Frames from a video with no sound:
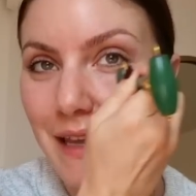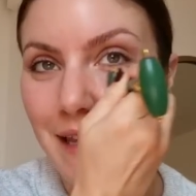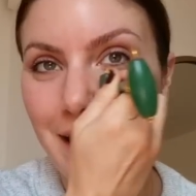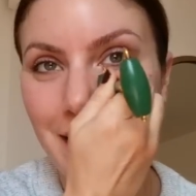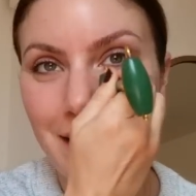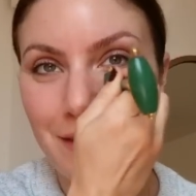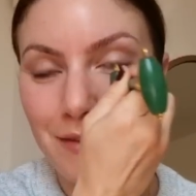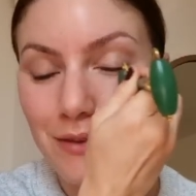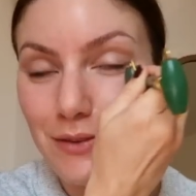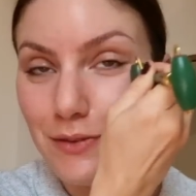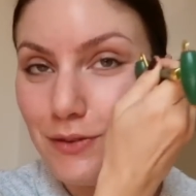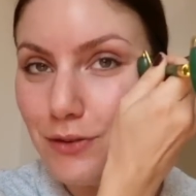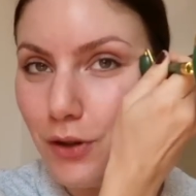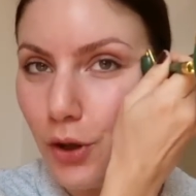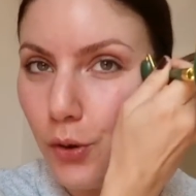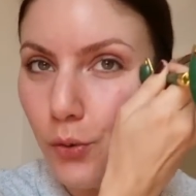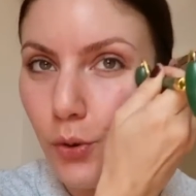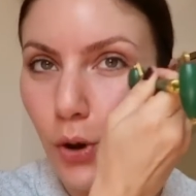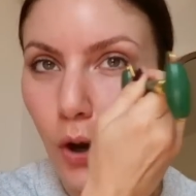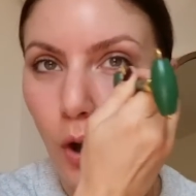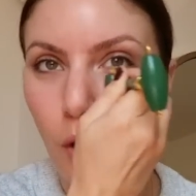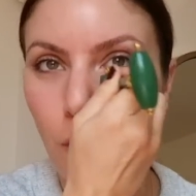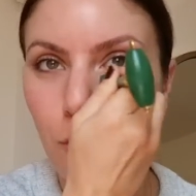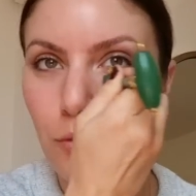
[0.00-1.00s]
It's
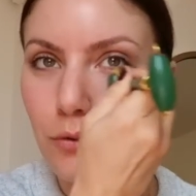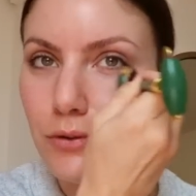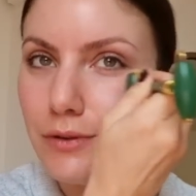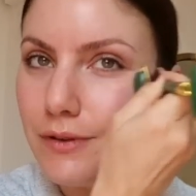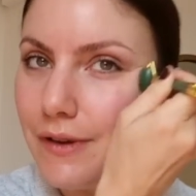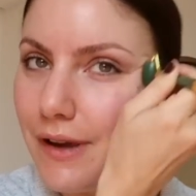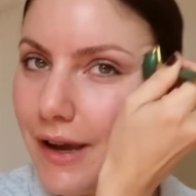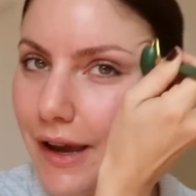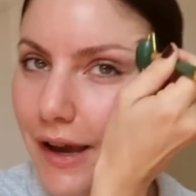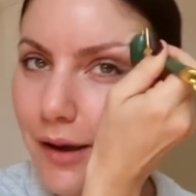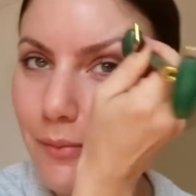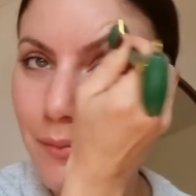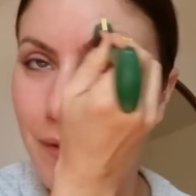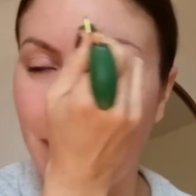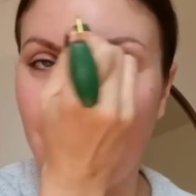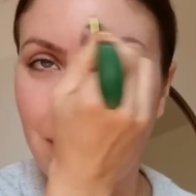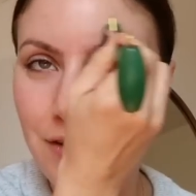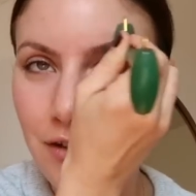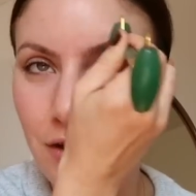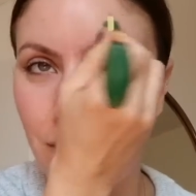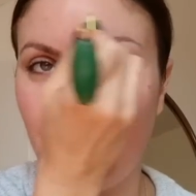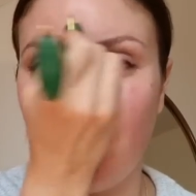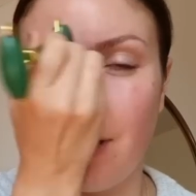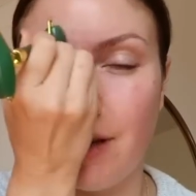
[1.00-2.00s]
so cold, and I
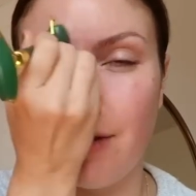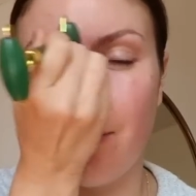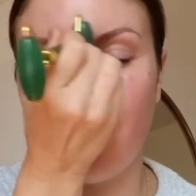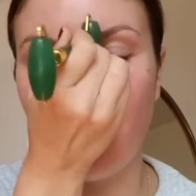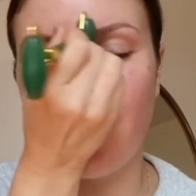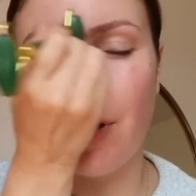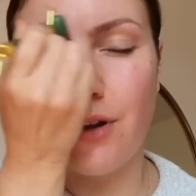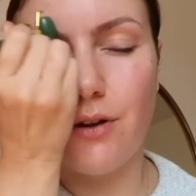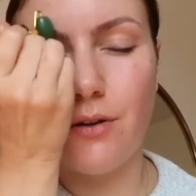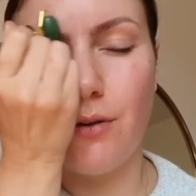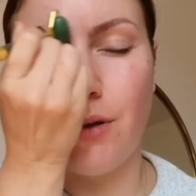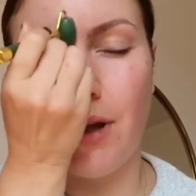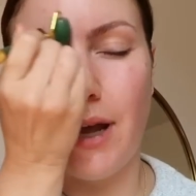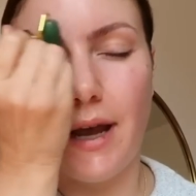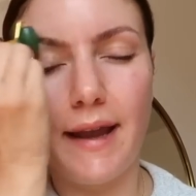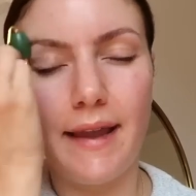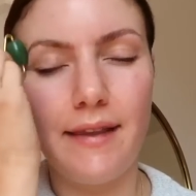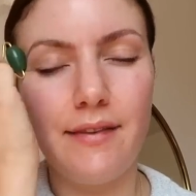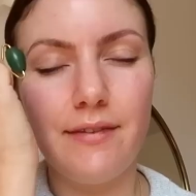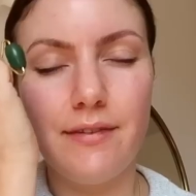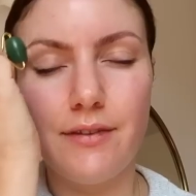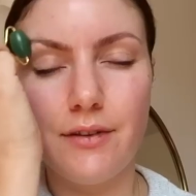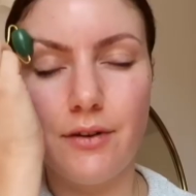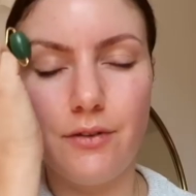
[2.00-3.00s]
don't love the whole
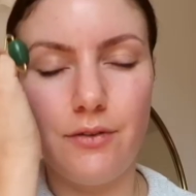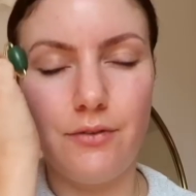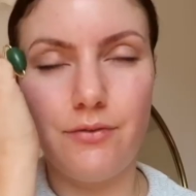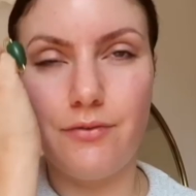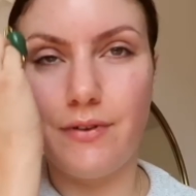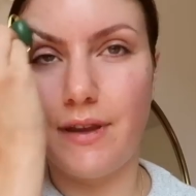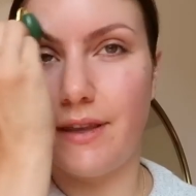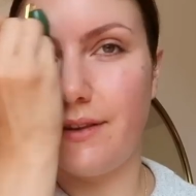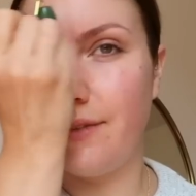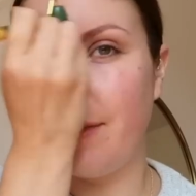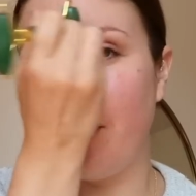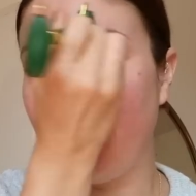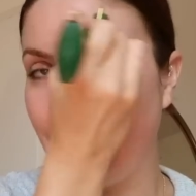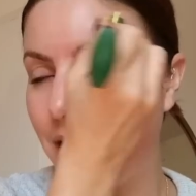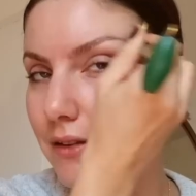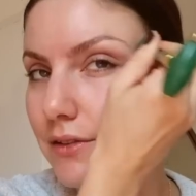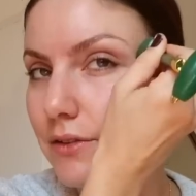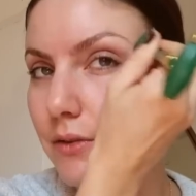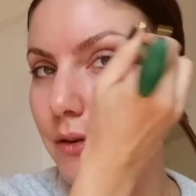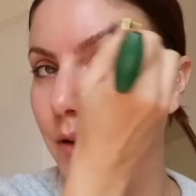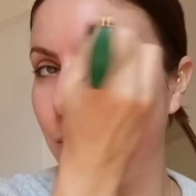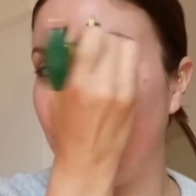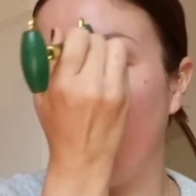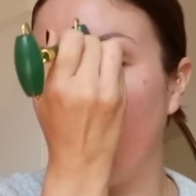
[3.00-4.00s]
ice on face thing,
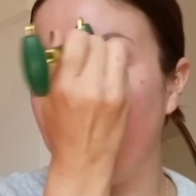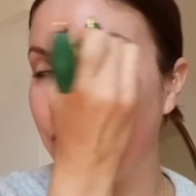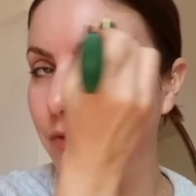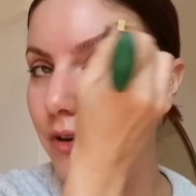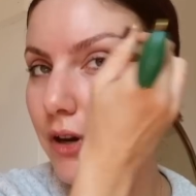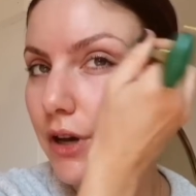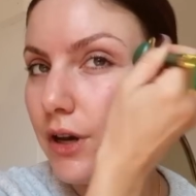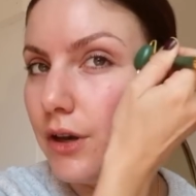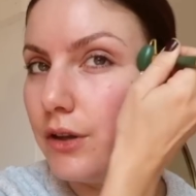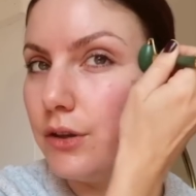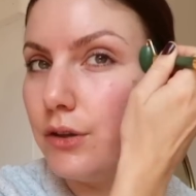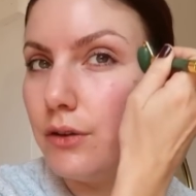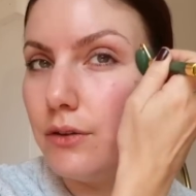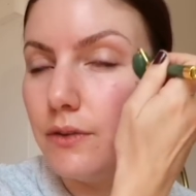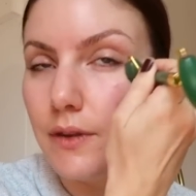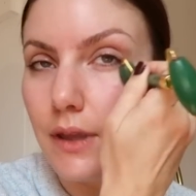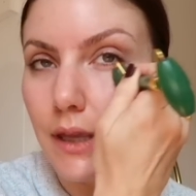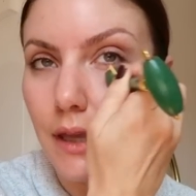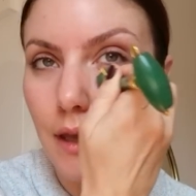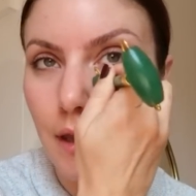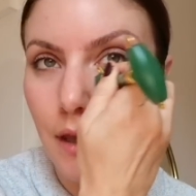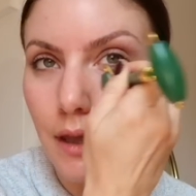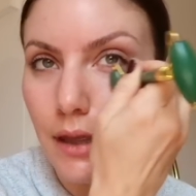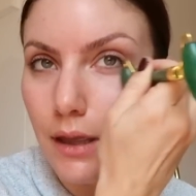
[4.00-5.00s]
so I prefer
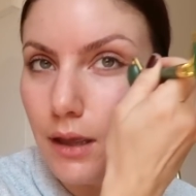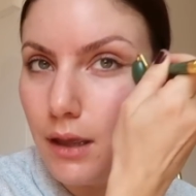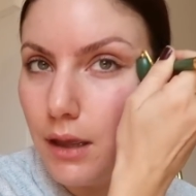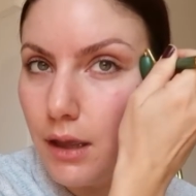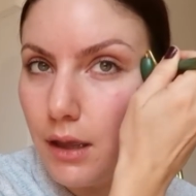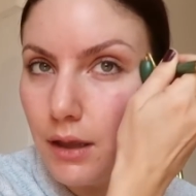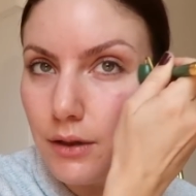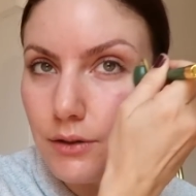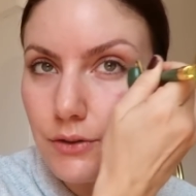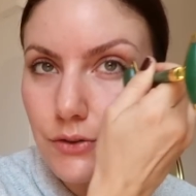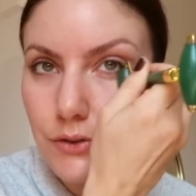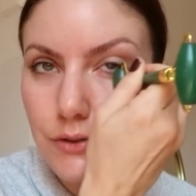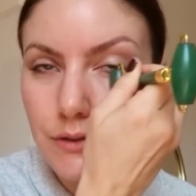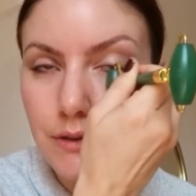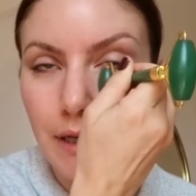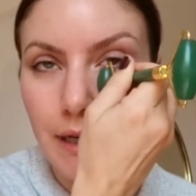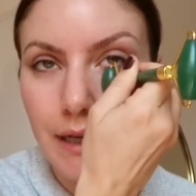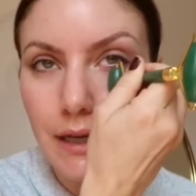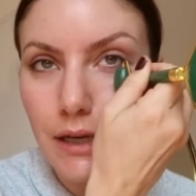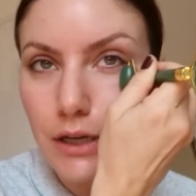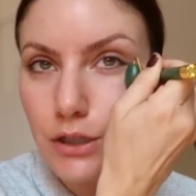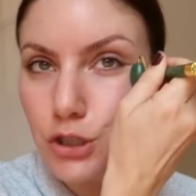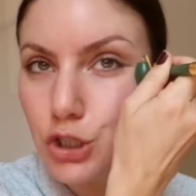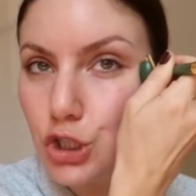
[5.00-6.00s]
using just
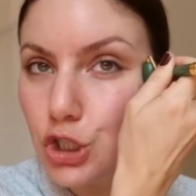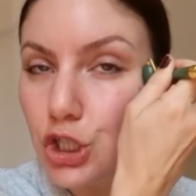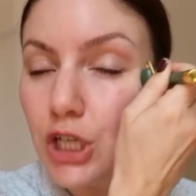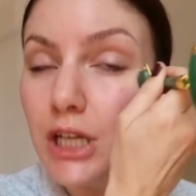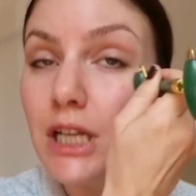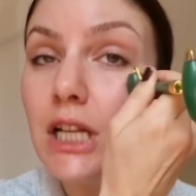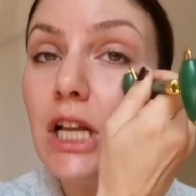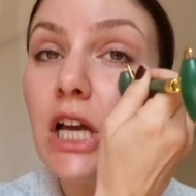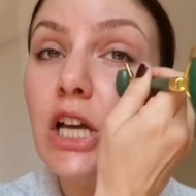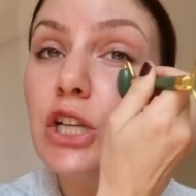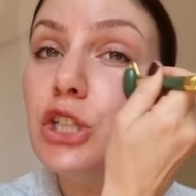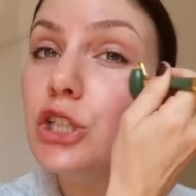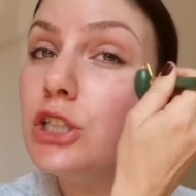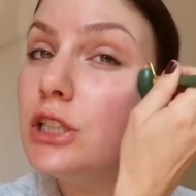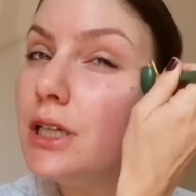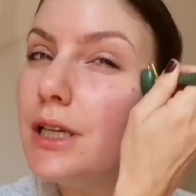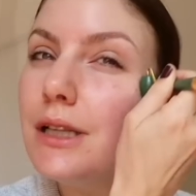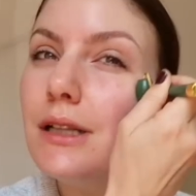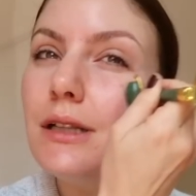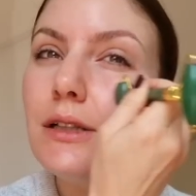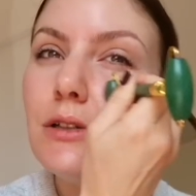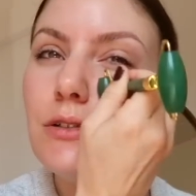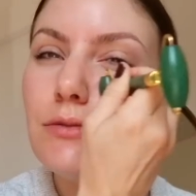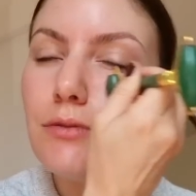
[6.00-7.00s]
like a
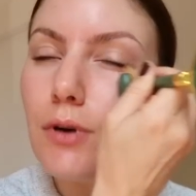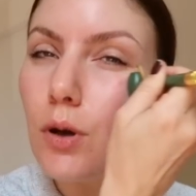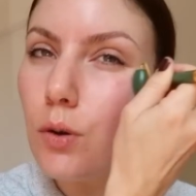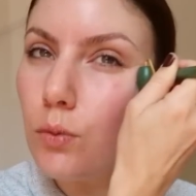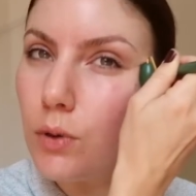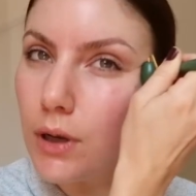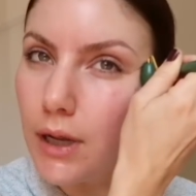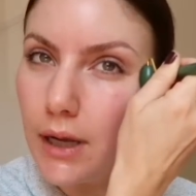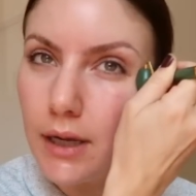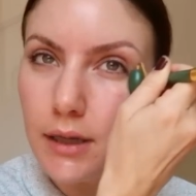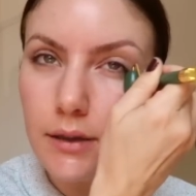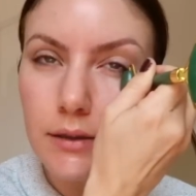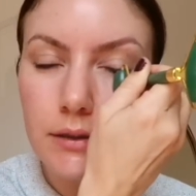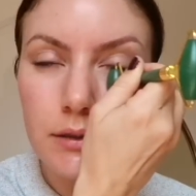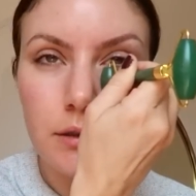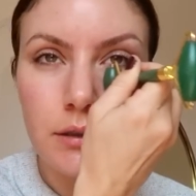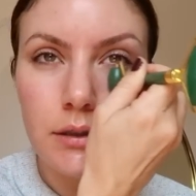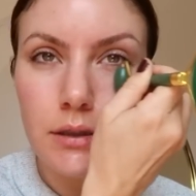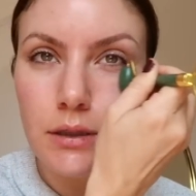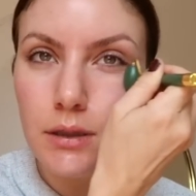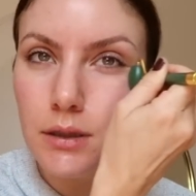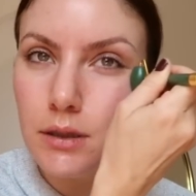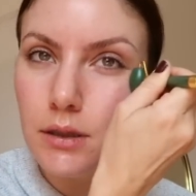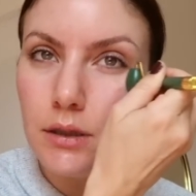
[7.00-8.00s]
chilled roller,
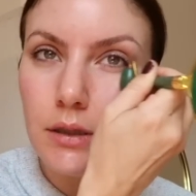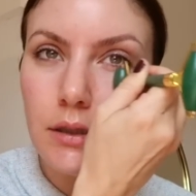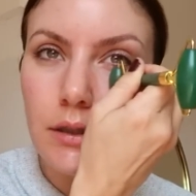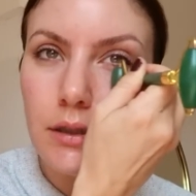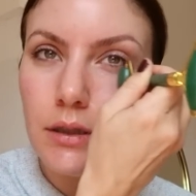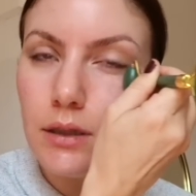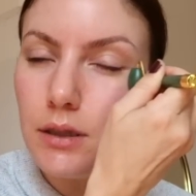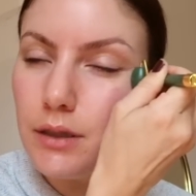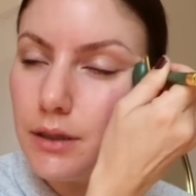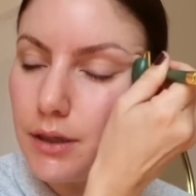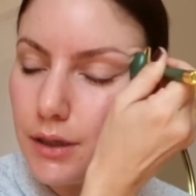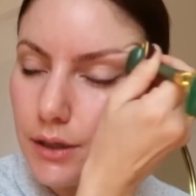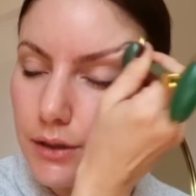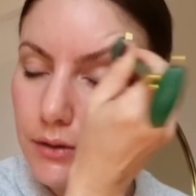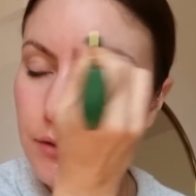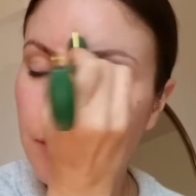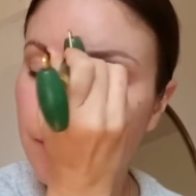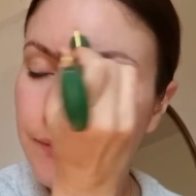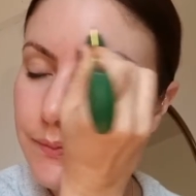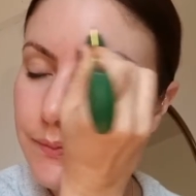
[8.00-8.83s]
you know,